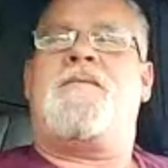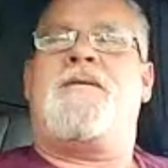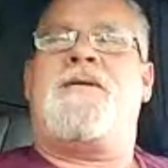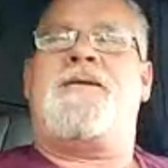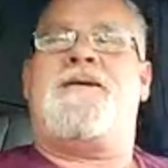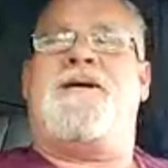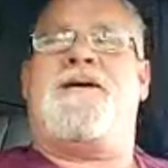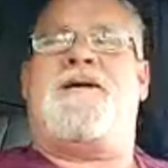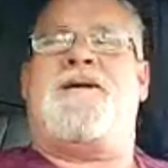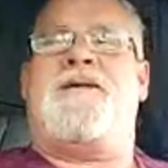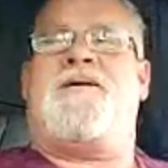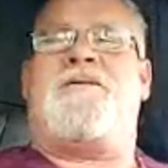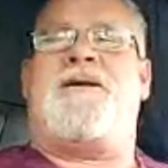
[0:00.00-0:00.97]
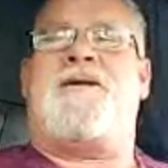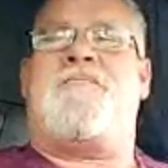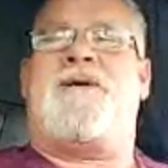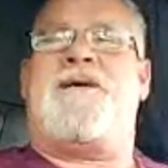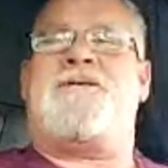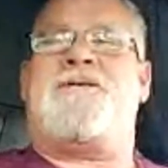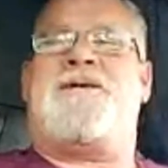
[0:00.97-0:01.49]
Yeah, I know, right, man,
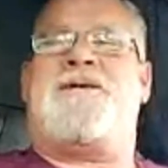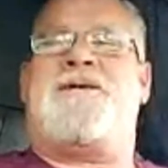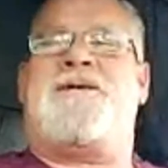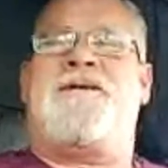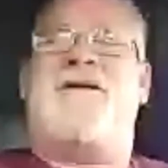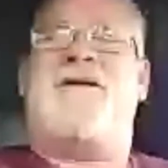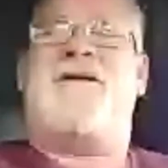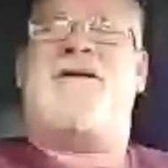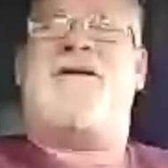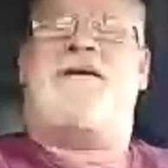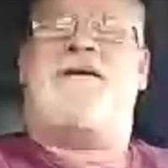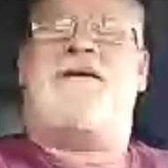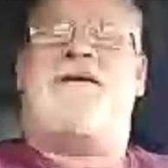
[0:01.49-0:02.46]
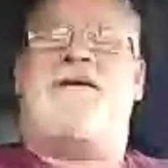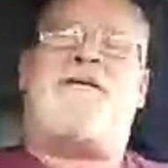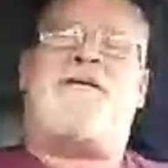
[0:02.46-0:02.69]
Jed? Yeah,